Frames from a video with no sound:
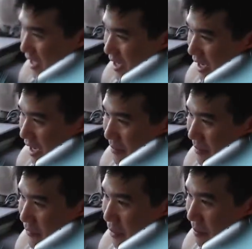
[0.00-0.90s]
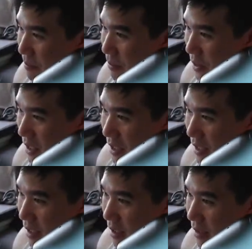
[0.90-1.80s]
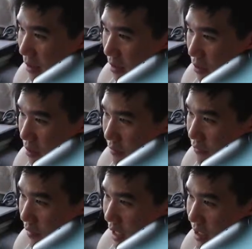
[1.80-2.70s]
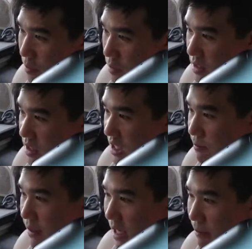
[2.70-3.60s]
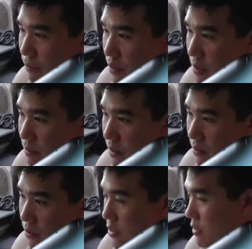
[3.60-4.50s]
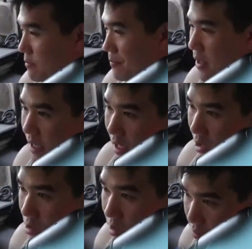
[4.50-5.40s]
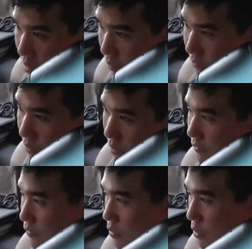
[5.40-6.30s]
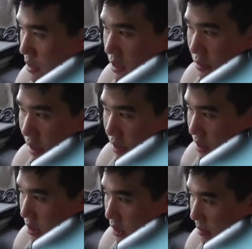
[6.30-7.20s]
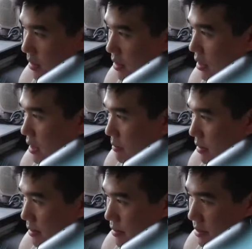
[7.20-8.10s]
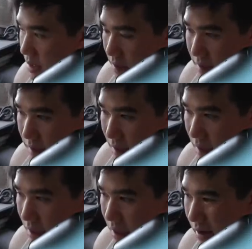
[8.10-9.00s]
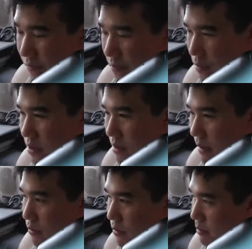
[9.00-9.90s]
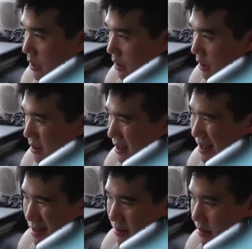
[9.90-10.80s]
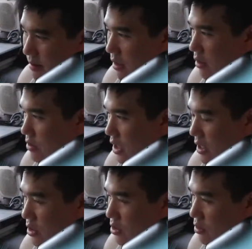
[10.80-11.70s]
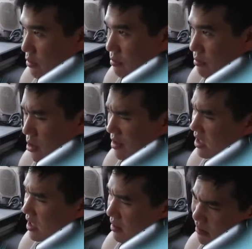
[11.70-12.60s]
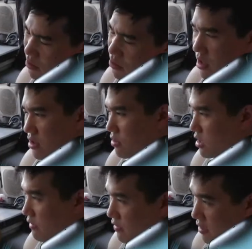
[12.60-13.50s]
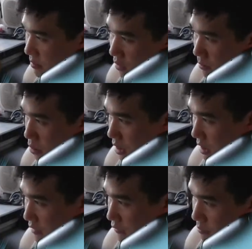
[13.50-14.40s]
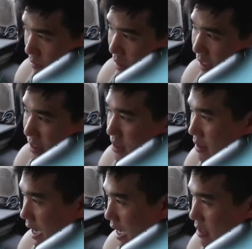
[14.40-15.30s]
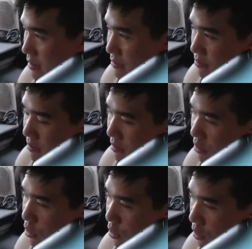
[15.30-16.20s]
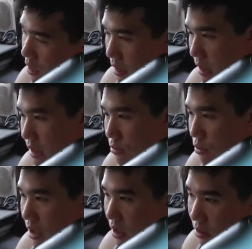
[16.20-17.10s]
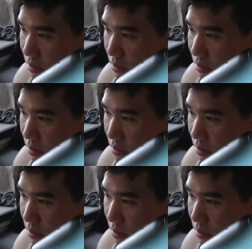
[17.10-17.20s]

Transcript: And we've got Bonnie on Facebook, 6 p.m. Brisbane. Awesome. Yeah, like it looks like we've got a few Aussies around this time, because it's yeah, for most people in America, I think it's, you know, it's either too early or usually too early for them. We've got Monica from London, 8 o'clock in the morning.